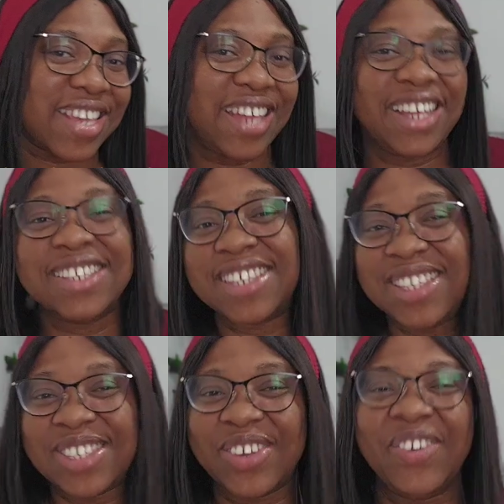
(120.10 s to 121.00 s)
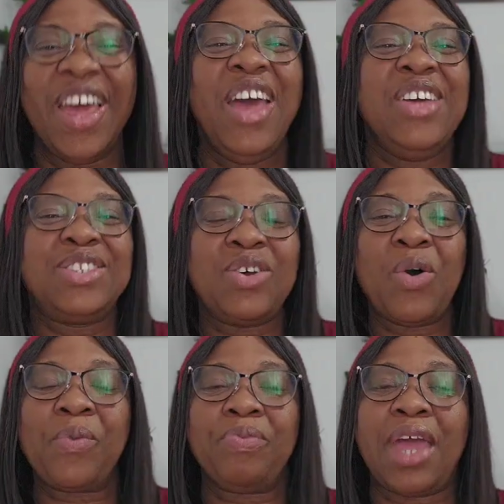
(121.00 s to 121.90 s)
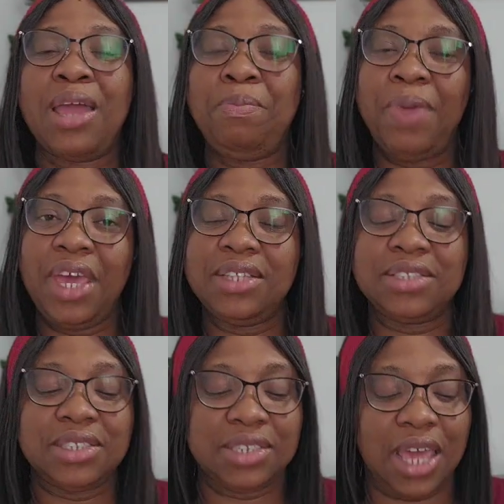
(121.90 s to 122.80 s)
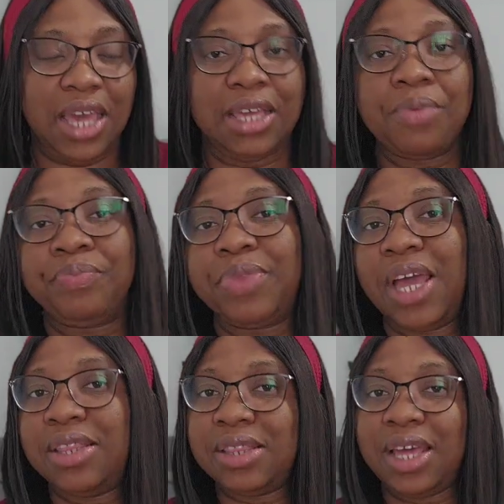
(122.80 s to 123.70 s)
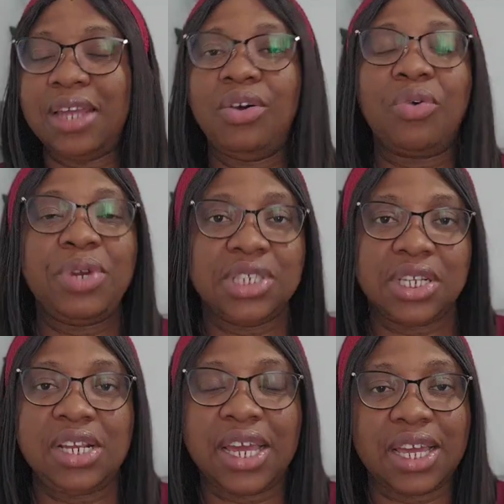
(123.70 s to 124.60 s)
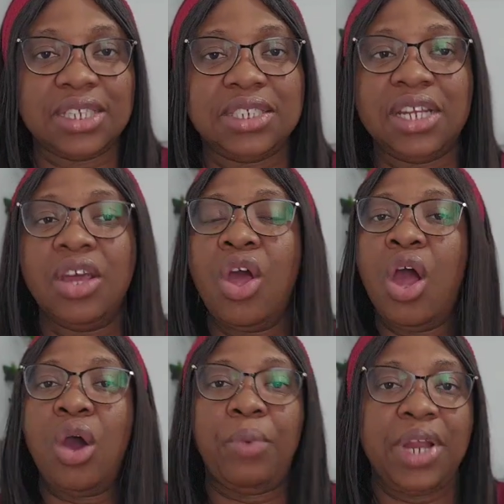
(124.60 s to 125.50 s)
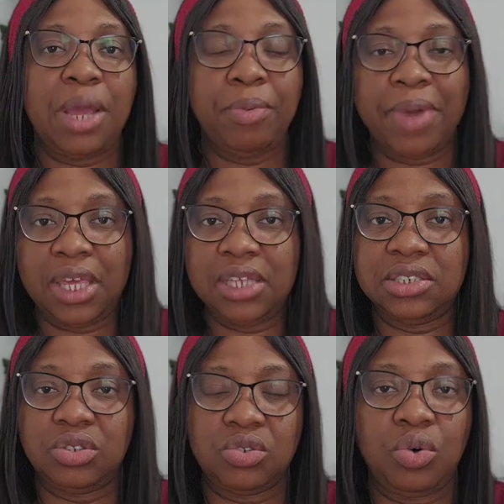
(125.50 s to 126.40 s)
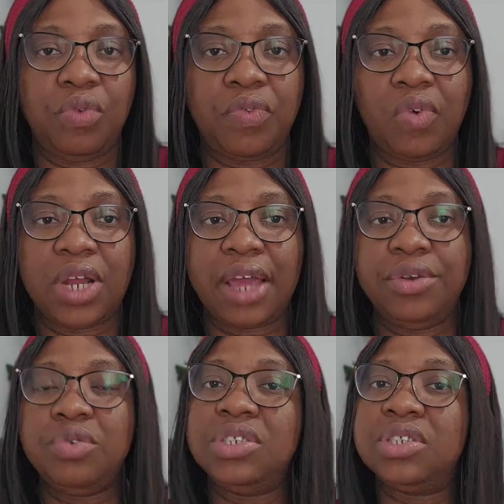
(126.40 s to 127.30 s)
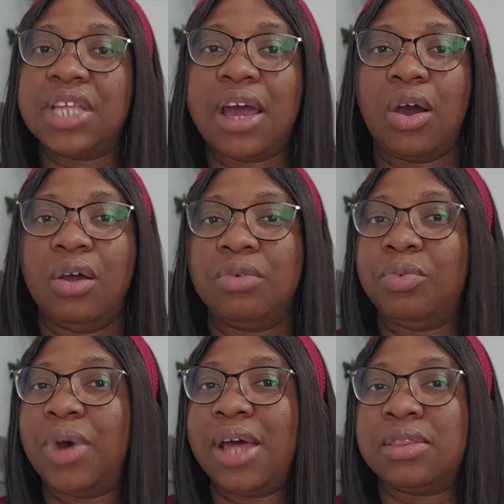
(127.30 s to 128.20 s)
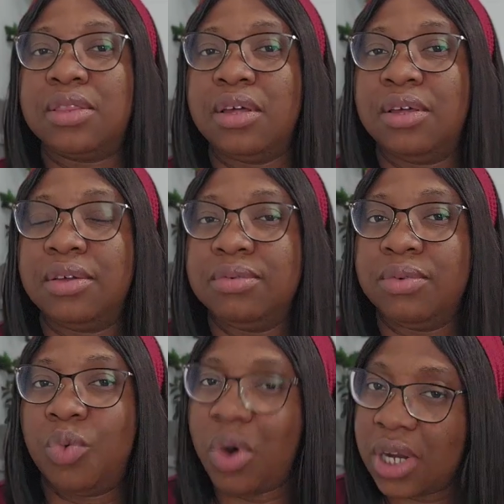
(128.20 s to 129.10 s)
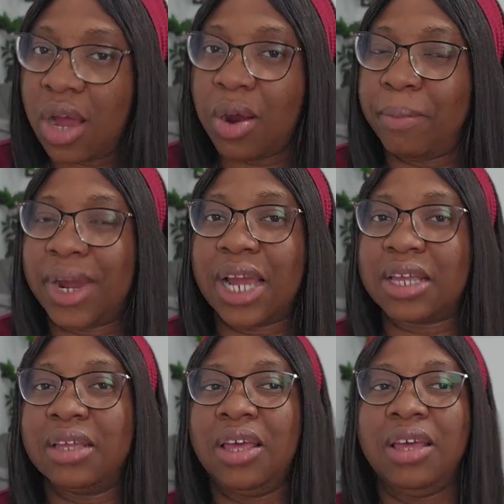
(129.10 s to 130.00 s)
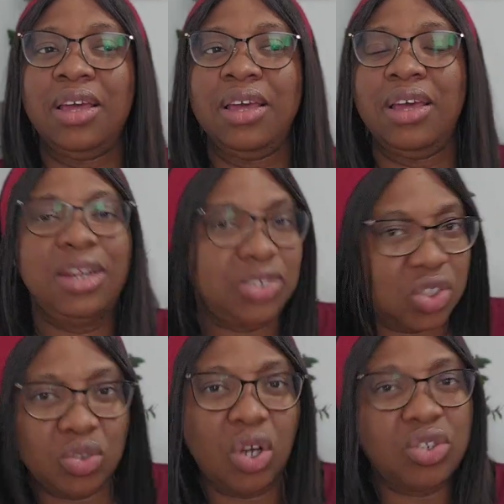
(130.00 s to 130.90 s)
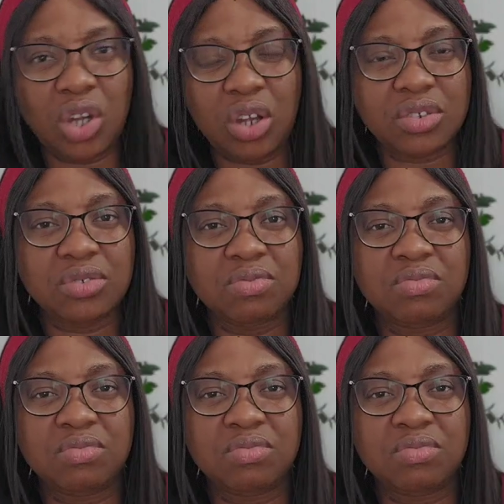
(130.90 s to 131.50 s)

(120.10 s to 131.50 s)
I dare say so. So I baked this cake, and then, or recently, like I said, when I put my cakes into the oven, I noticed that at the 1 hour mark, it is still not done.